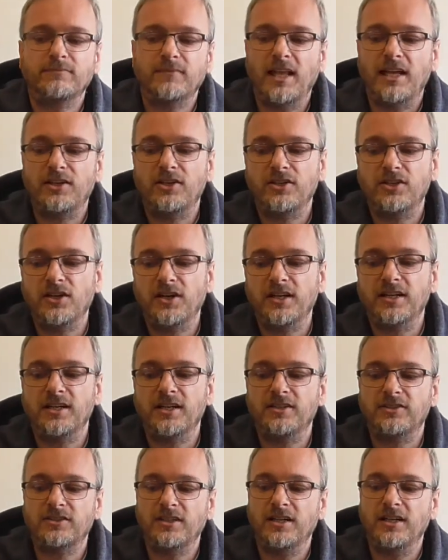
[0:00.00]
And a
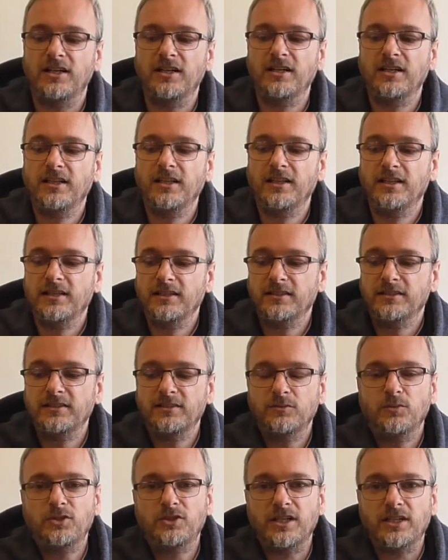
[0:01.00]
diecast car,
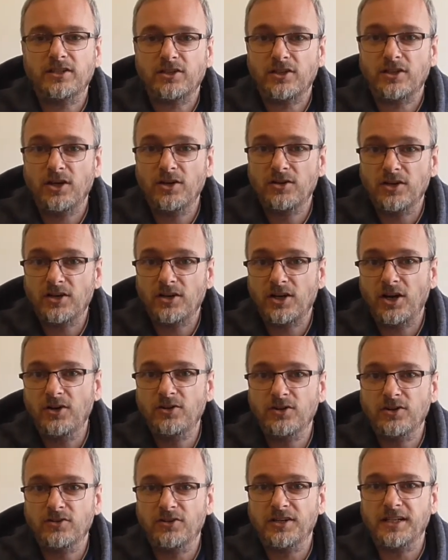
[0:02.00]
which has
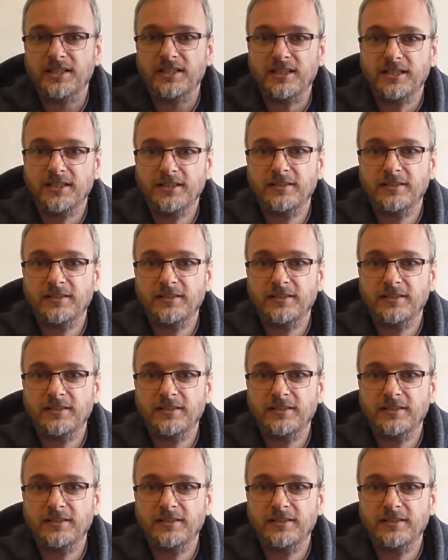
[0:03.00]
Coca-Cola on it.